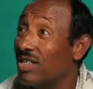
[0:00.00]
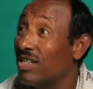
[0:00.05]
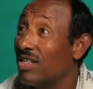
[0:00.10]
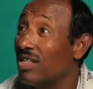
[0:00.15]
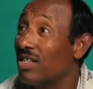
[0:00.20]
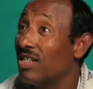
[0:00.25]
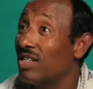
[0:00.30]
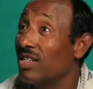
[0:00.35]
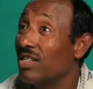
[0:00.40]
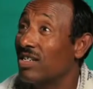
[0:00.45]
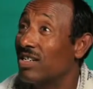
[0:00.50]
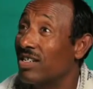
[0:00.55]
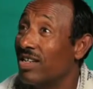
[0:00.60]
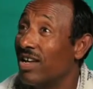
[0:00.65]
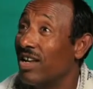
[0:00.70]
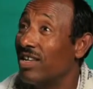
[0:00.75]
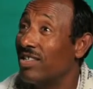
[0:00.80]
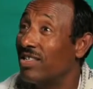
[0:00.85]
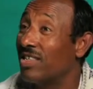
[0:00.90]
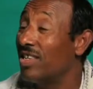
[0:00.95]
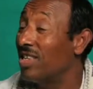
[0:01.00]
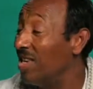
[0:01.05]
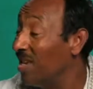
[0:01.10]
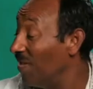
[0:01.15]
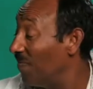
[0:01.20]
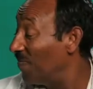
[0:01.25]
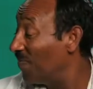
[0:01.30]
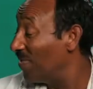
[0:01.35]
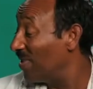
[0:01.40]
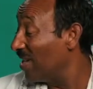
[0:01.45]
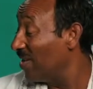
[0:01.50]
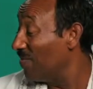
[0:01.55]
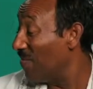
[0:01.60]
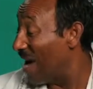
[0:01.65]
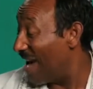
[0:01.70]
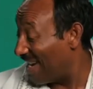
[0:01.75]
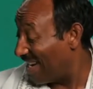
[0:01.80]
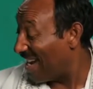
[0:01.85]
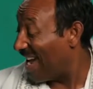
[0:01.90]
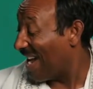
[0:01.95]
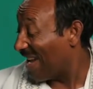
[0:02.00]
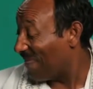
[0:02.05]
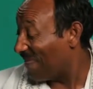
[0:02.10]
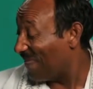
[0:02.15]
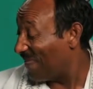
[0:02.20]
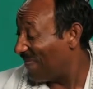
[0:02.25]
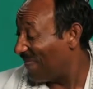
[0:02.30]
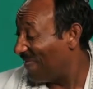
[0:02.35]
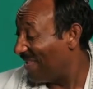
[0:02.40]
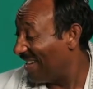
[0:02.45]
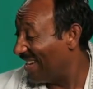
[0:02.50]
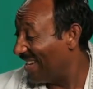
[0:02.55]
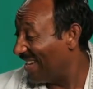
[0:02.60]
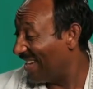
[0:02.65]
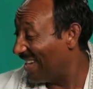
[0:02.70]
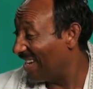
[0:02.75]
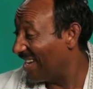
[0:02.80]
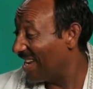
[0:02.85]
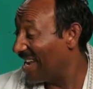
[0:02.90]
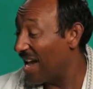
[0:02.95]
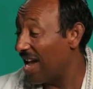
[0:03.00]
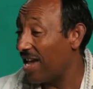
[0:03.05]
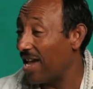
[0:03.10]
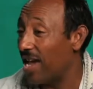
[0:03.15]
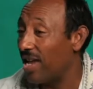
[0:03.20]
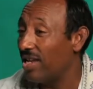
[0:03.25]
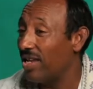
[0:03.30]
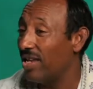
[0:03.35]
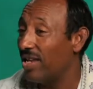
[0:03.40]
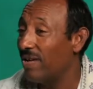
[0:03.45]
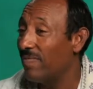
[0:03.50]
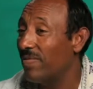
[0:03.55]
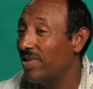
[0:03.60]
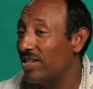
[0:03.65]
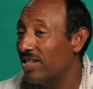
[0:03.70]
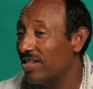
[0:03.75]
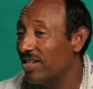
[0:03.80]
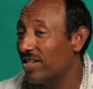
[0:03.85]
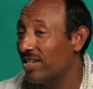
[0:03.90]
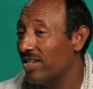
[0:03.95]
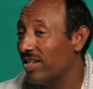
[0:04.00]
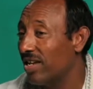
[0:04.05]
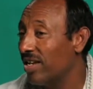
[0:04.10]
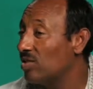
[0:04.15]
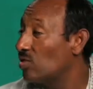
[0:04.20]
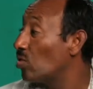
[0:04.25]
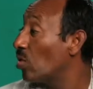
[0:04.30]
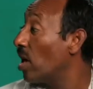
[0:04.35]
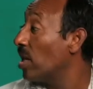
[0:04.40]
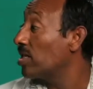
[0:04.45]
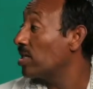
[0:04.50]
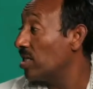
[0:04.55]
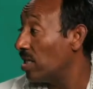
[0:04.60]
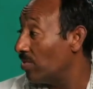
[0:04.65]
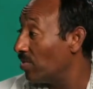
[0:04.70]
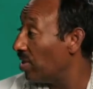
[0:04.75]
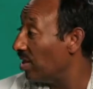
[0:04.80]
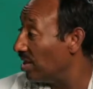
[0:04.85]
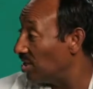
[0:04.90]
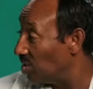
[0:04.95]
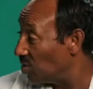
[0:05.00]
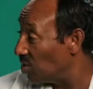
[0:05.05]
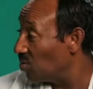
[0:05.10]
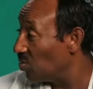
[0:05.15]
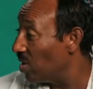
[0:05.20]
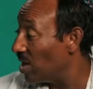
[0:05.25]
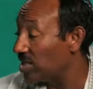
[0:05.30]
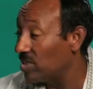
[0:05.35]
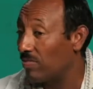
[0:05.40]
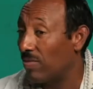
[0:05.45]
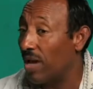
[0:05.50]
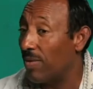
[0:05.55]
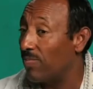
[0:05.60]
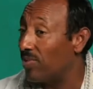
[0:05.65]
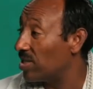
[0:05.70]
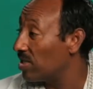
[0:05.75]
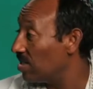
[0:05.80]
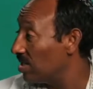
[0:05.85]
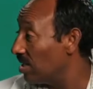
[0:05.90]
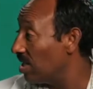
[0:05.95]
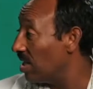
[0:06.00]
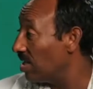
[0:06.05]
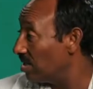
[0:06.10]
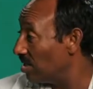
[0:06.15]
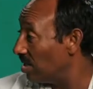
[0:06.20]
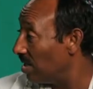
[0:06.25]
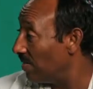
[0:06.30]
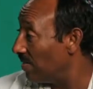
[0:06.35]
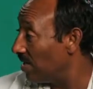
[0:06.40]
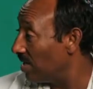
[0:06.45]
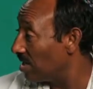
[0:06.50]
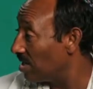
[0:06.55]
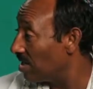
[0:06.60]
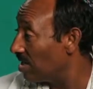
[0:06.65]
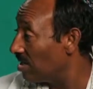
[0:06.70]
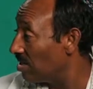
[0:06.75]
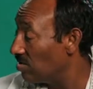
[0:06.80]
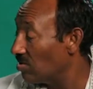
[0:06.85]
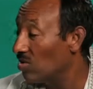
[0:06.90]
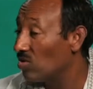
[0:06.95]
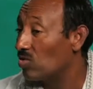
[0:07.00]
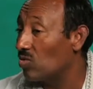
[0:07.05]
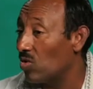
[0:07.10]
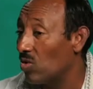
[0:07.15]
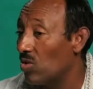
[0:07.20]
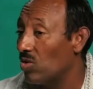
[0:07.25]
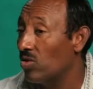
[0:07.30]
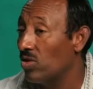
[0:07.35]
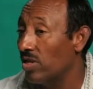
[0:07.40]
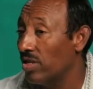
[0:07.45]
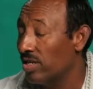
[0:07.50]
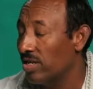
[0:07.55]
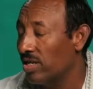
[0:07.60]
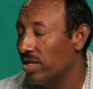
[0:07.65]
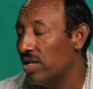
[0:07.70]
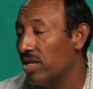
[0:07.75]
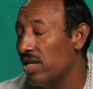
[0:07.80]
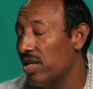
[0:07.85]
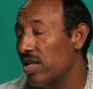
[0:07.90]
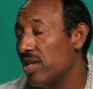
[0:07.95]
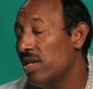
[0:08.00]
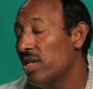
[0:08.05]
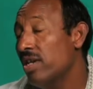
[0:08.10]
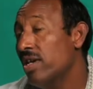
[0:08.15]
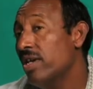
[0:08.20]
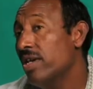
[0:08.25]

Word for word: a great gift in my life and I, I never regret to accept Yeshua as my personal savior. Not only really